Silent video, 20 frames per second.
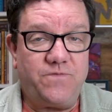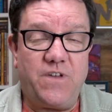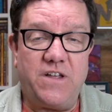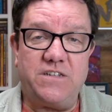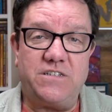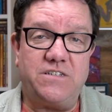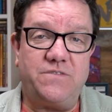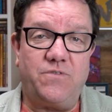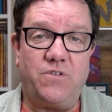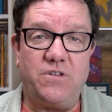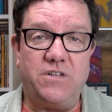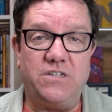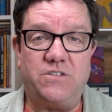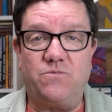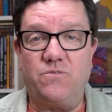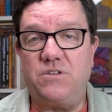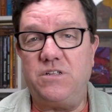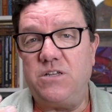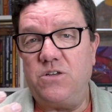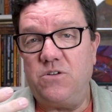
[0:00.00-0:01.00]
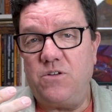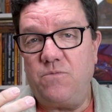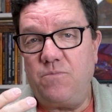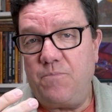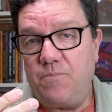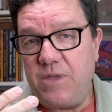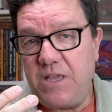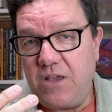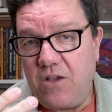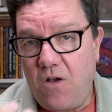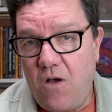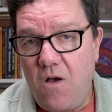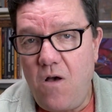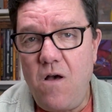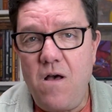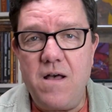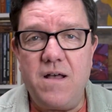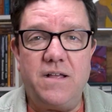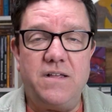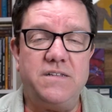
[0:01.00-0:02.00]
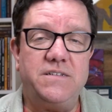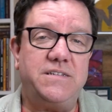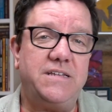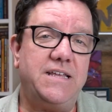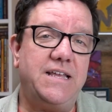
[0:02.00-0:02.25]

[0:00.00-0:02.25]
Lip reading: festival is really good because